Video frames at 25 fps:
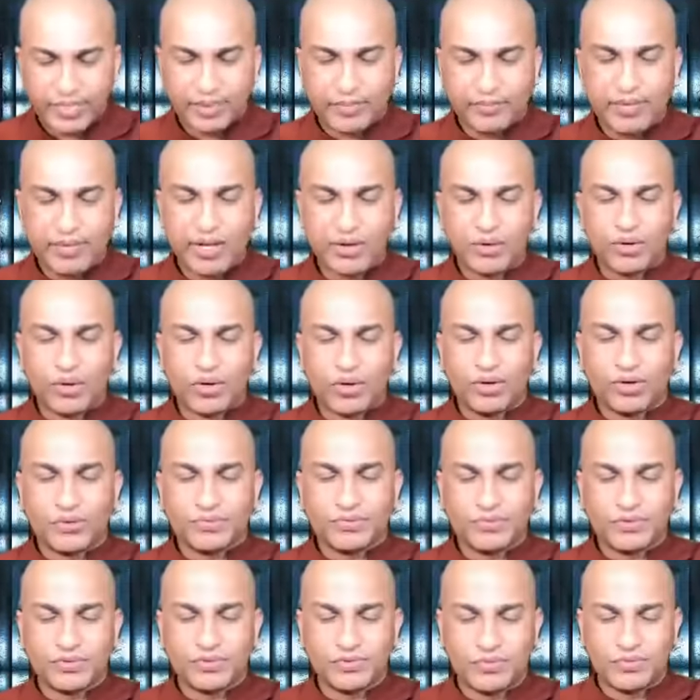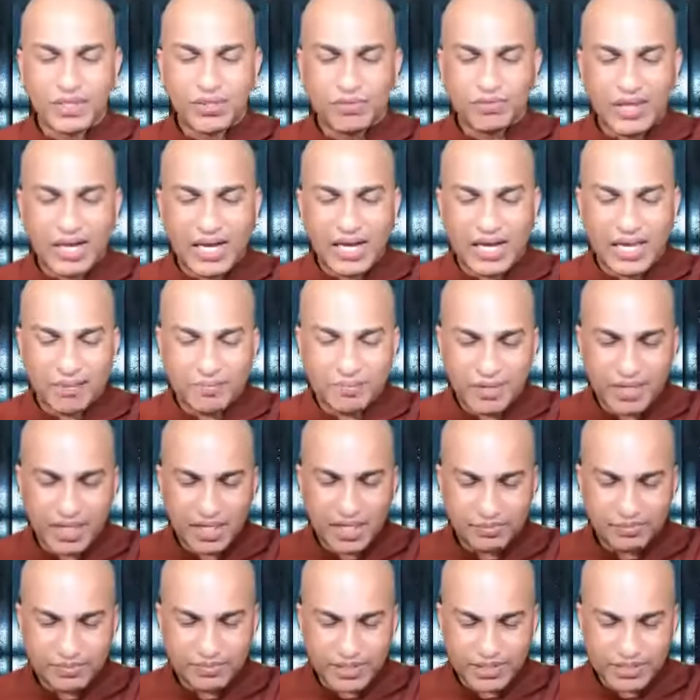May all of you be well, happy,
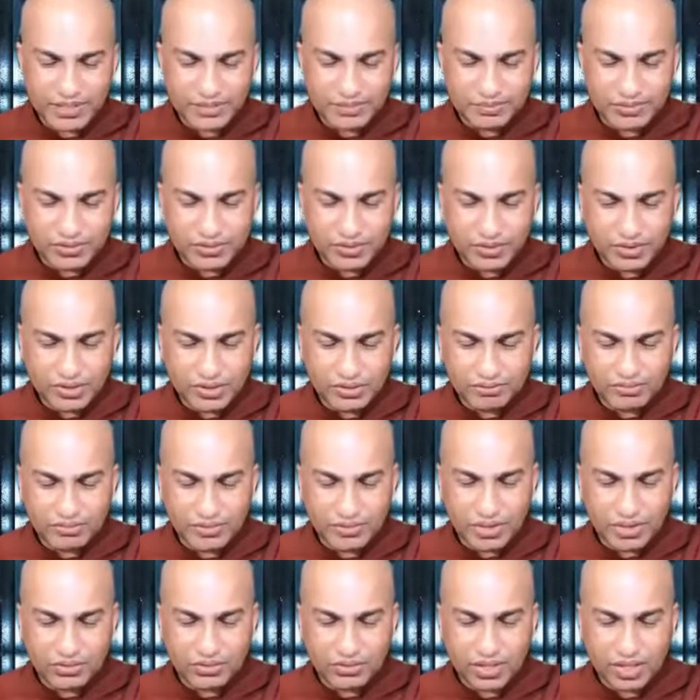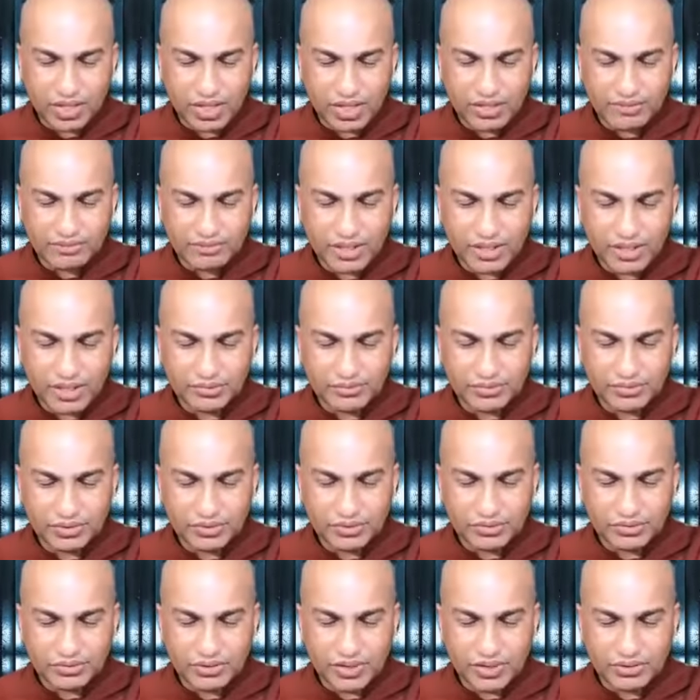and peaceful. May no harm come to
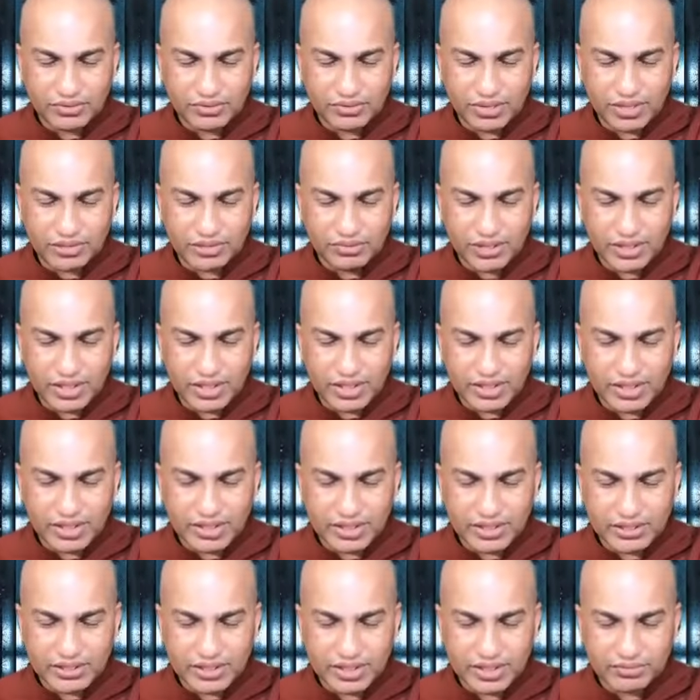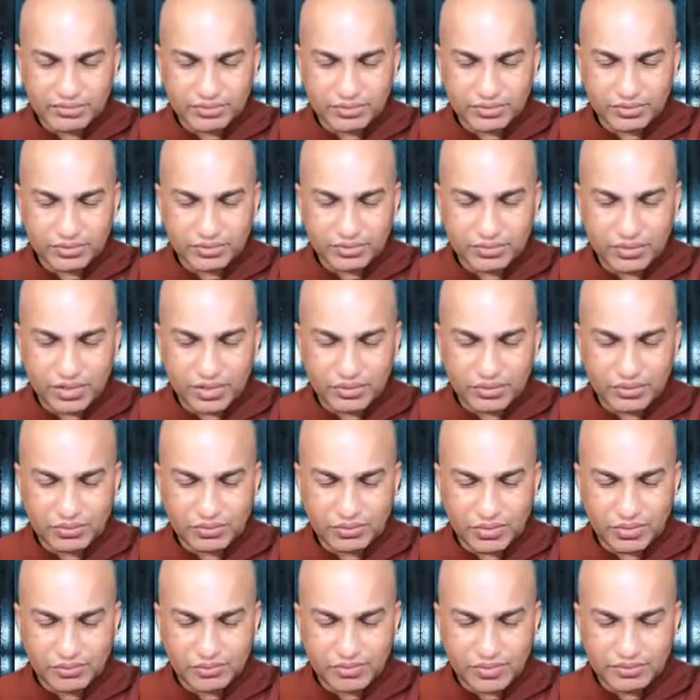you. May no difficulties come to you. May no
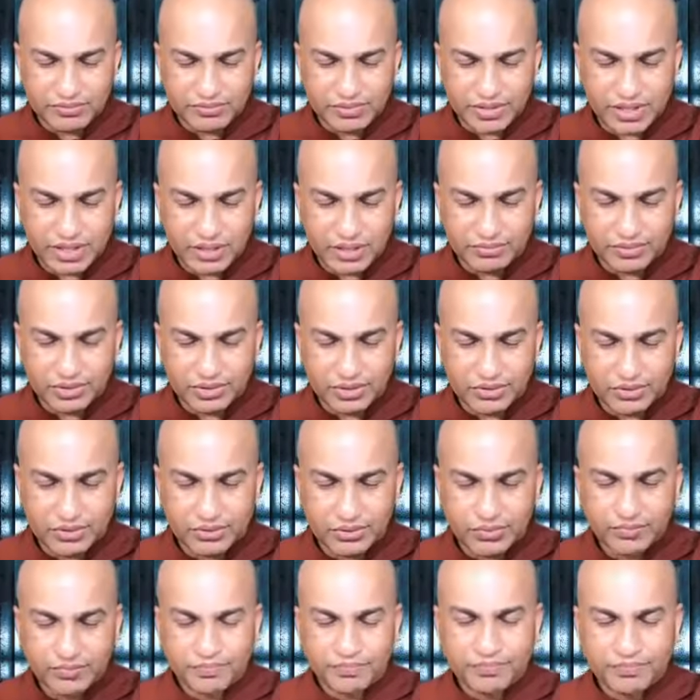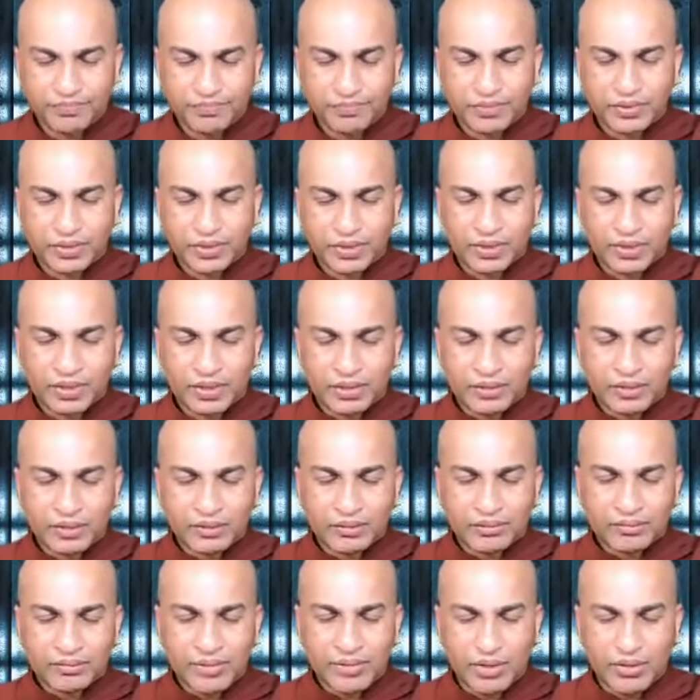problems come to you.
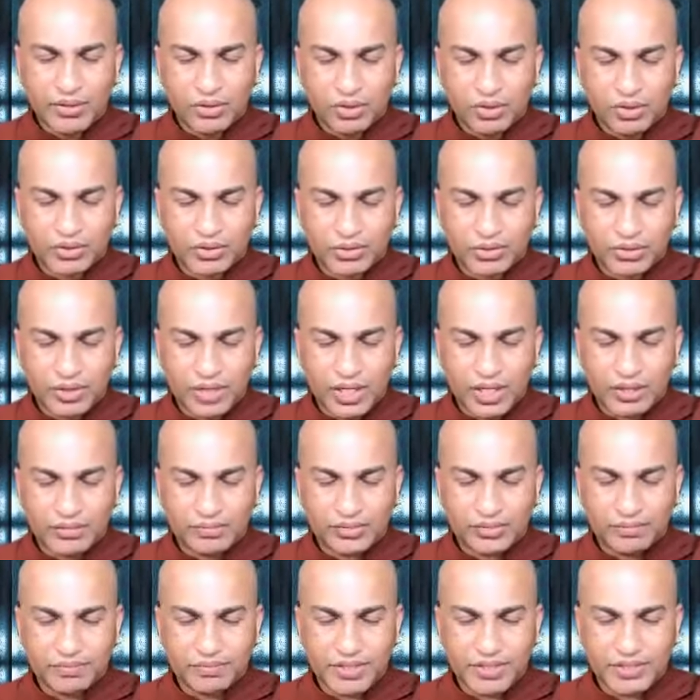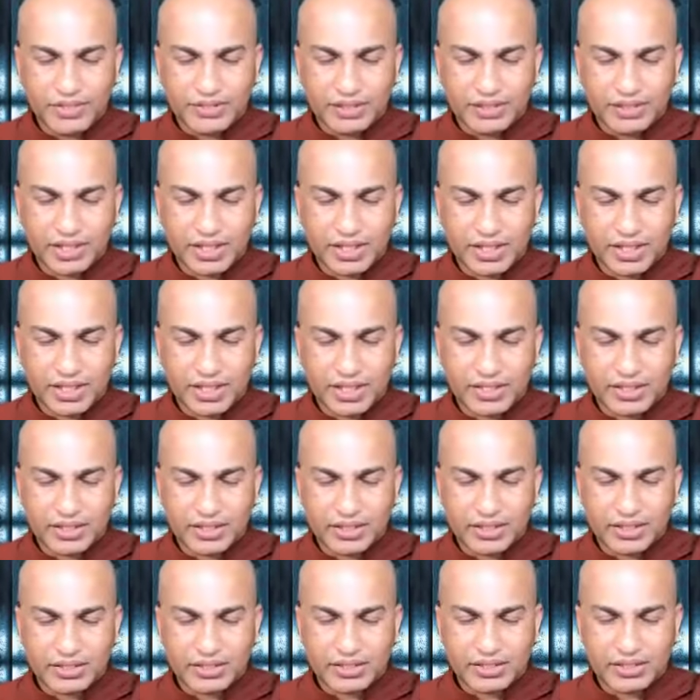May you also have the patient courage,
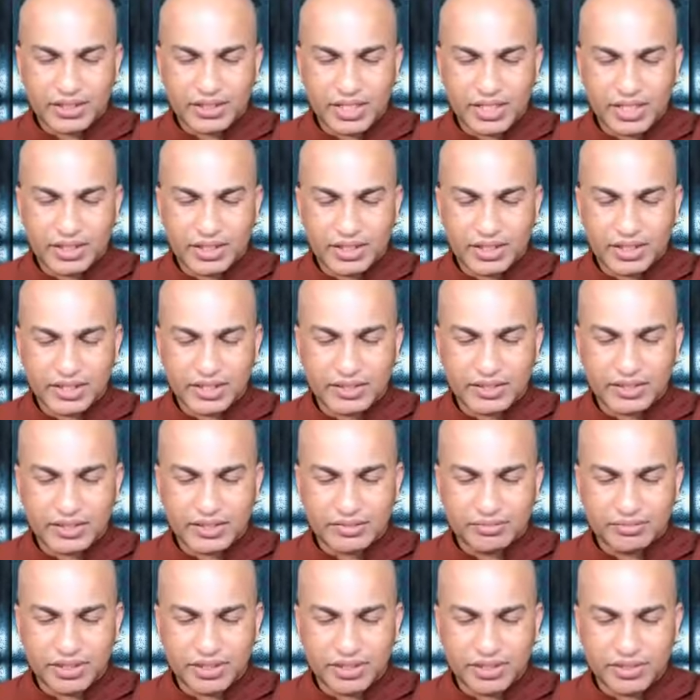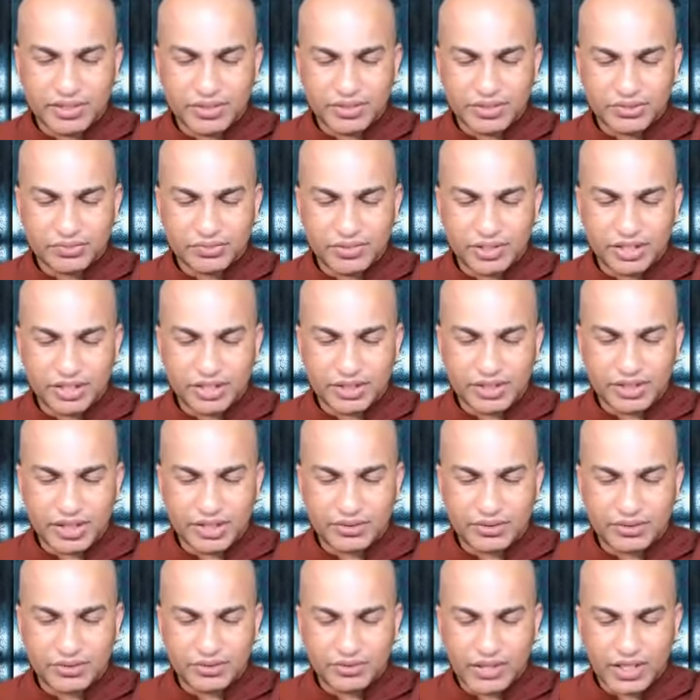understanding, and determination to meet
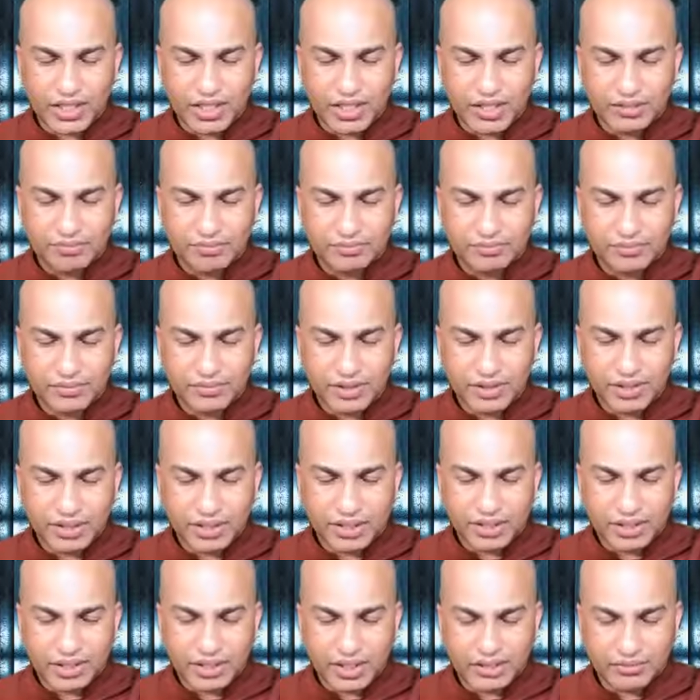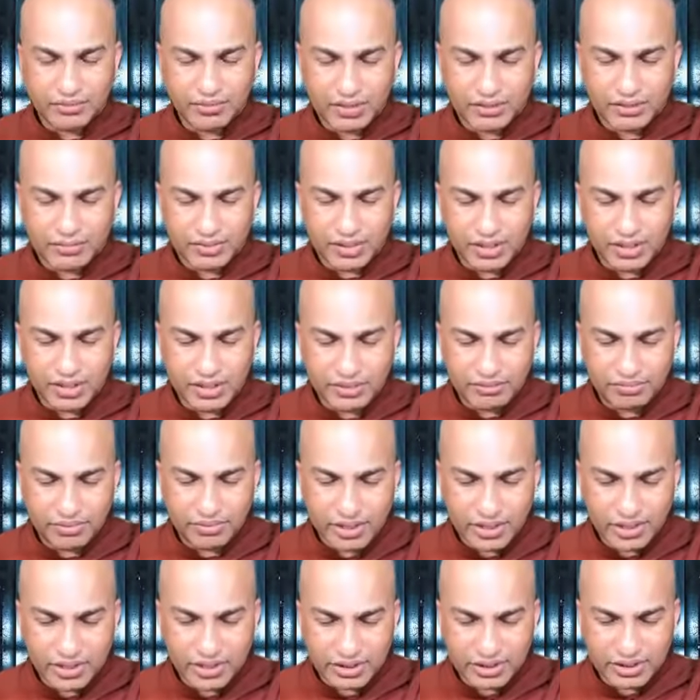and overcome inevitable
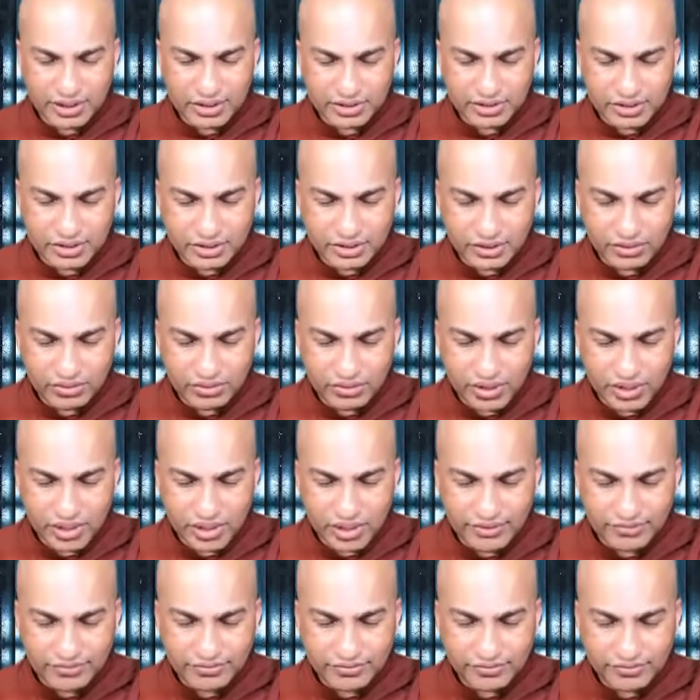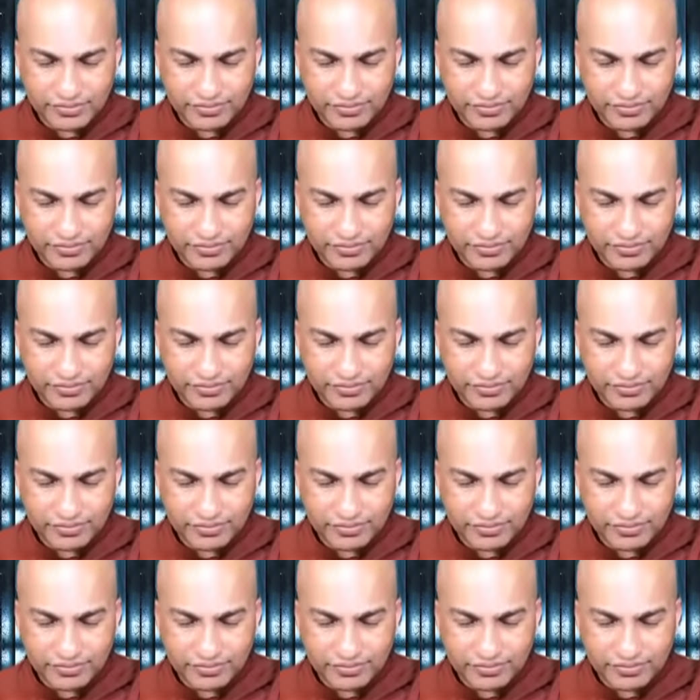difficulties in your life.